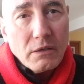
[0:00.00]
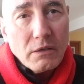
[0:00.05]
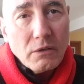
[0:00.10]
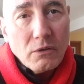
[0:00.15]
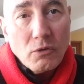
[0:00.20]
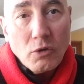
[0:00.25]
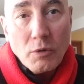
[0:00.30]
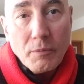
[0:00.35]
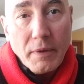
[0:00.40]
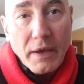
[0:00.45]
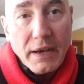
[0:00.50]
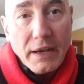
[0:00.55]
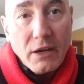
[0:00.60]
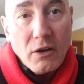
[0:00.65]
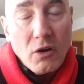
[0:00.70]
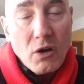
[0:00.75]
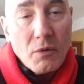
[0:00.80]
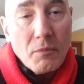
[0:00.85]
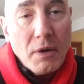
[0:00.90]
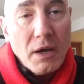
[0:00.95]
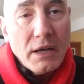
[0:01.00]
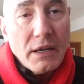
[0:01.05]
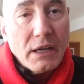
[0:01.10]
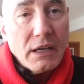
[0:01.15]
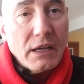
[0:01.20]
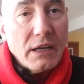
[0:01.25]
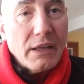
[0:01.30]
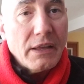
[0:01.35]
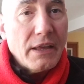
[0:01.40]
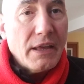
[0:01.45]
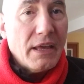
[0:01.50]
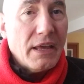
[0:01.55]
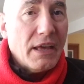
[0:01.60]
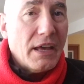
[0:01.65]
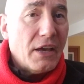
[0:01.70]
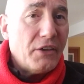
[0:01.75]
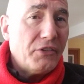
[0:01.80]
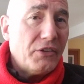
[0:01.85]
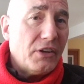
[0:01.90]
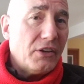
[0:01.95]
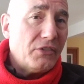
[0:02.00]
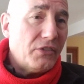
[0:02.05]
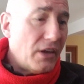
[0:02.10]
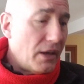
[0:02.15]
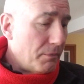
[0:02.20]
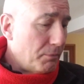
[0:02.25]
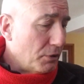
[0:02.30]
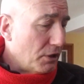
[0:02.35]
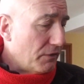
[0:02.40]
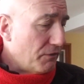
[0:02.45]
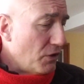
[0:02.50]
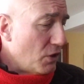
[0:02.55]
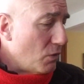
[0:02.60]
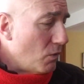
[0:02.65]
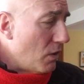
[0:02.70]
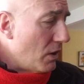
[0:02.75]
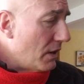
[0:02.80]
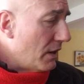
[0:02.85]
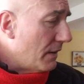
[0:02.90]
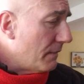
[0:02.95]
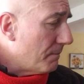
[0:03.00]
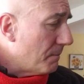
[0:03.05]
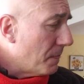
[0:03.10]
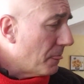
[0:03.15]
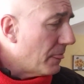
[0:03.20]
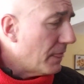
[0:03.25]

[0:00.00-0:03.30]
chromatic harmonica. As an example, if you want to